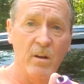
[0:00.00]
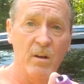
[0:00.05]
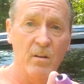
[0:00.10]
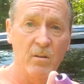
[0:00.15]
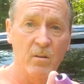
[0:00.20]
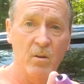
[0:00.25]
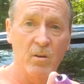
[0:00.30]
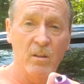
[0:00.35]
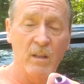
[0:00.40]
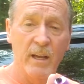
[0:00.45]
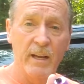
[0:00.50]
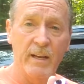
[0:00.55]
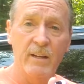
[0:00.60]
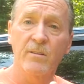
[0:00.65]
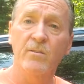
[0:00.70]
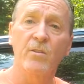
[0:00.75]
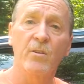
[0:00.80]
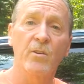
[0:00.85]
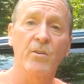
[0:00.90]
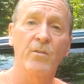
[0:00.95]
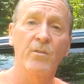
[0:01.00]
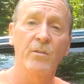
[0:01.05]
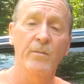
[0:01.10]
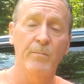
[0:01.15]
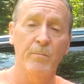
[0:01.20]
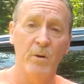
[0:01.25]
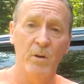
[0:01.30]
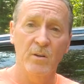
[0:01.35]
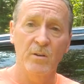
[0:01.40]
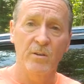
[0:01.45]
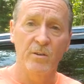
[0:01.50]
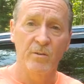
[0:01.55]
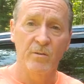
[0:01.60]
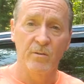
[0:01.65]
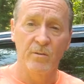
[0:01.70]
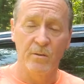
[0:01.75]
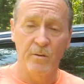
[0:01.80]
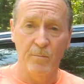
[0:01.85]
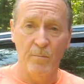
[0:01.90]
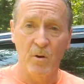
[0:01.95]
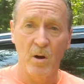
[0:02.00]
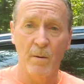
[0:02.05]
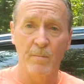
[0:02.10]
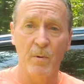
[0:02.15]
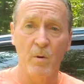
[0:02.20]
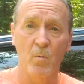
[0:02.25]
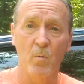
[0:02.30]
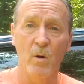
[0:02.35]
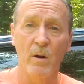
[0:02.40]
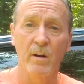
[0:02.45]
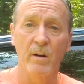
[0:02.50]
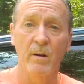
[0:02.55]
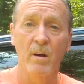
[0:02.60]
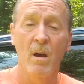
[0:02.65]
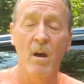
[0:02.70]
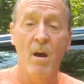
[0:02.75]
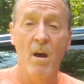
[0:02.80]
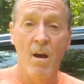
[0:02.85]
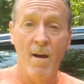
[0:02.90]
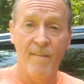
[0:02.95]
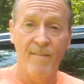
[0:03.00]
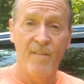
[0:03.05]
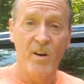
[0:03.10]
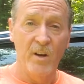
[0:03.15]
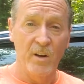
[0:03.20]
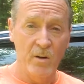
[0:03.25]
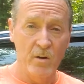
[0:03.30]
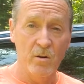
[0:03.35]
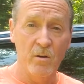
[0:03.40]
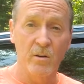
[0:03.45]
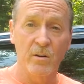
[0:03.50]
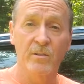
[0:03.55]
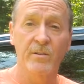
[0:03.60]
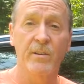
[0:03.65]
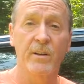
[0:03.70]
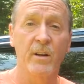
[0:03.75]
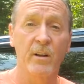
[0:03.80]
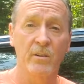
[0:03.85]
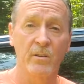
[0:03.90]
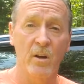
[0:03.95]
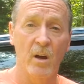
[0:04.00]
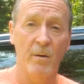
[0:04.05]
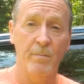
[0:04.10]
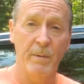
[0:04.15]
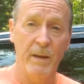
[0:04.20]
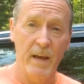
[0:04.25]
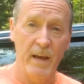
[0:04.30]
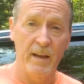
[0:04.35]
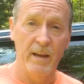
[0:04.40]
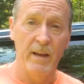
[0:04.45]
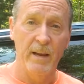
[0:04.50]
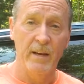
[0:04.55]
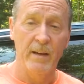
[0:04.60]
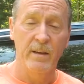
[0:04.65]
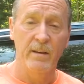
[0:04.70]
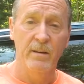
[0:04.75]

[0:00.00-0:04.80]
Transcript: look like, so you can purchase the proper one for your sit-on-top kayak.